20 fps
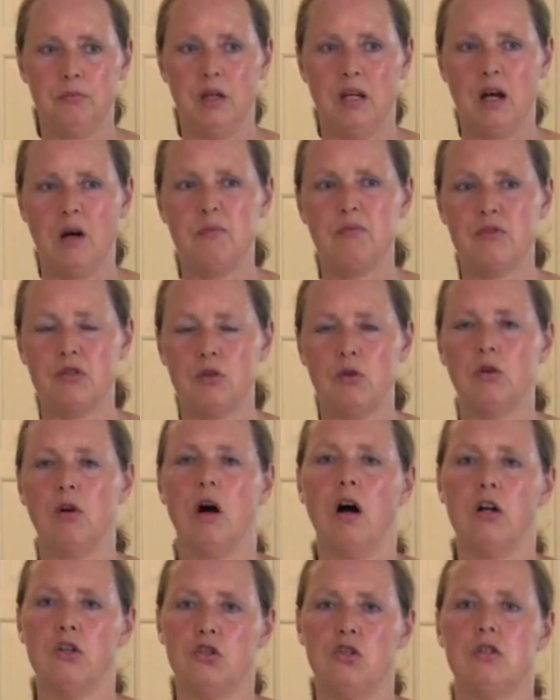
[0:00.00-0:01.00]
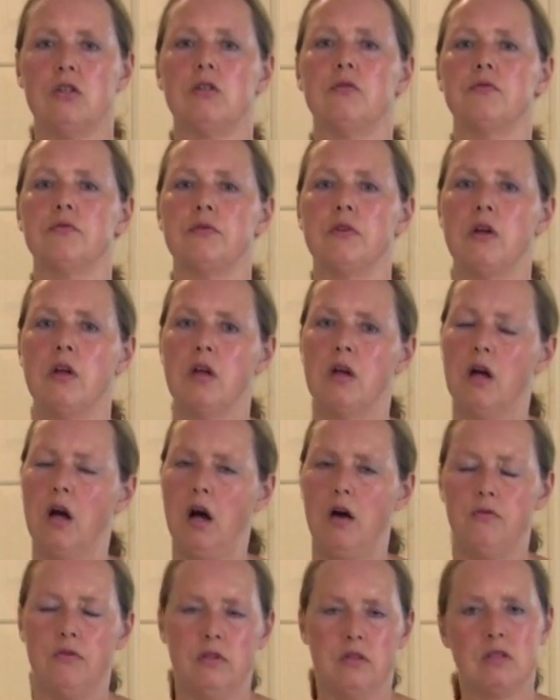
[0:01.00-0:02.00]
become so conscious
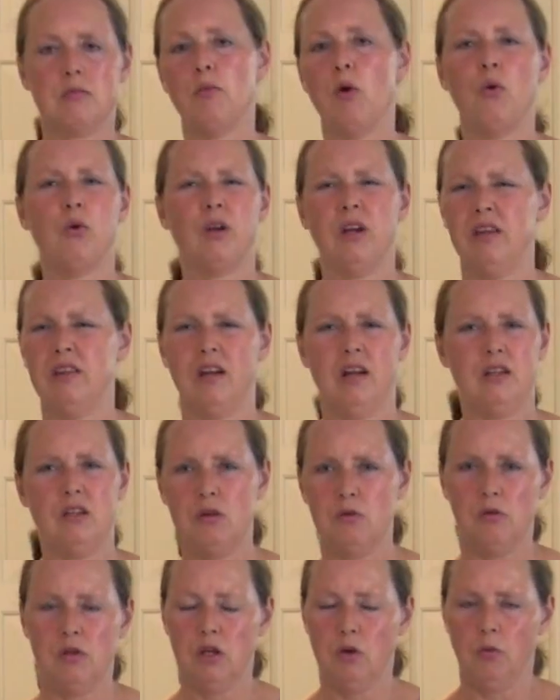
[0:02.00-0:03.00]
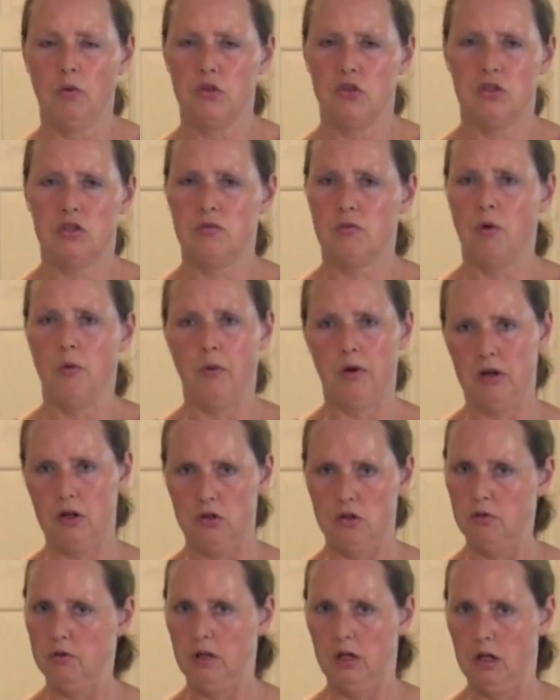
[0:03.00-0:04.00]
of the smoking that you would just won't
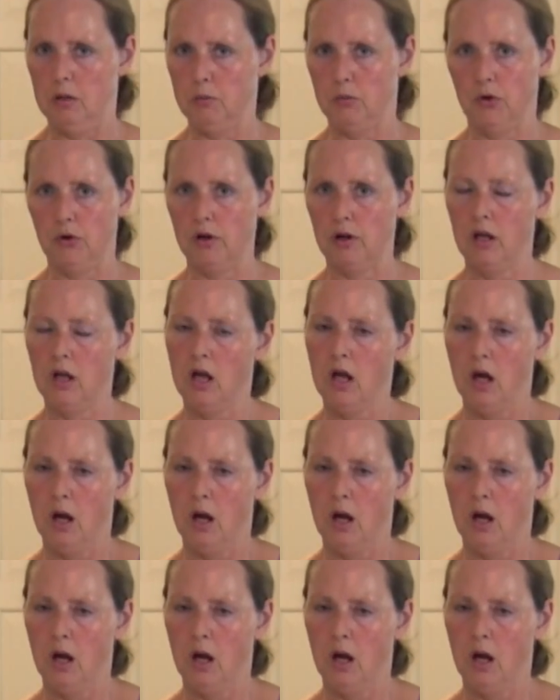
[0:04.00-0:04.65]
want to do it anymore.